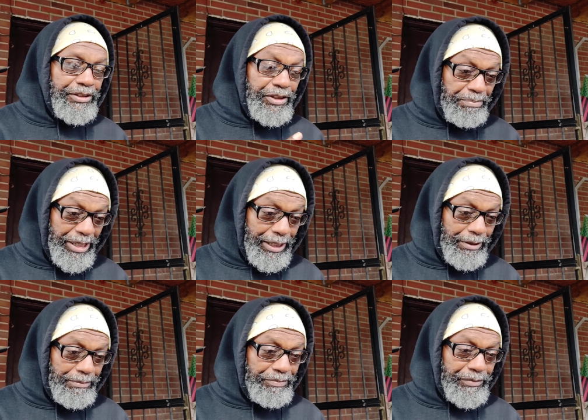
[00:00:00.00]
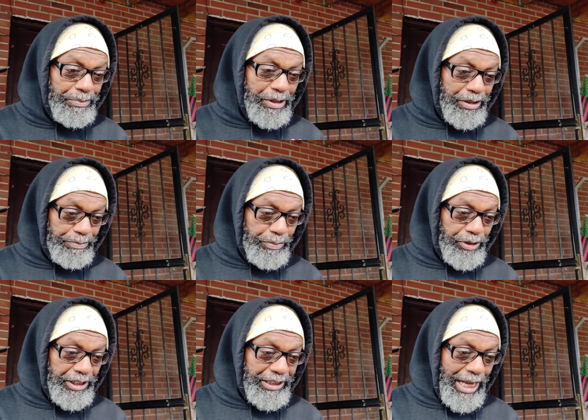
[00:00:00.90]
to me, let me
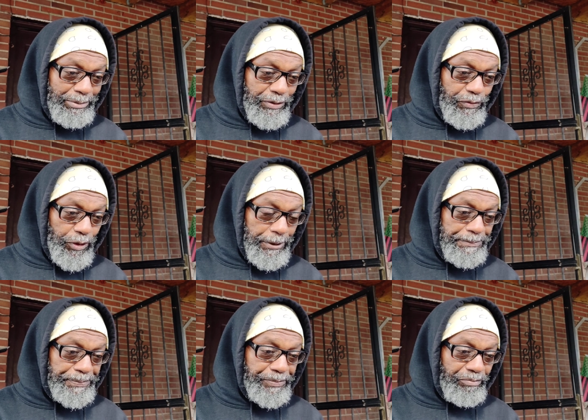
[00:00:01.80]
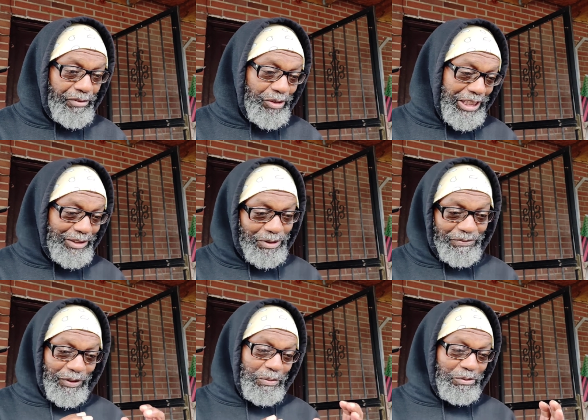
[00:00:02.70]
put in a capsule for you, because that's what
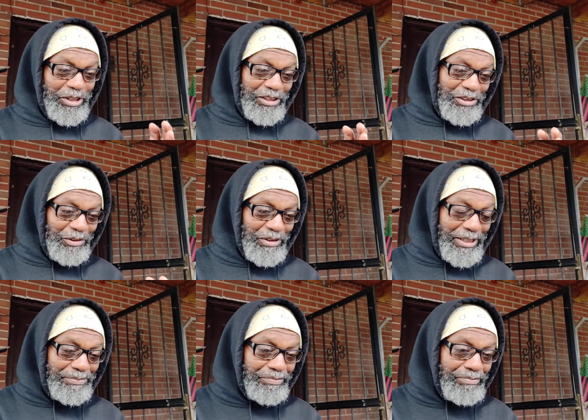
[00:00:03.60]
film critics do, right?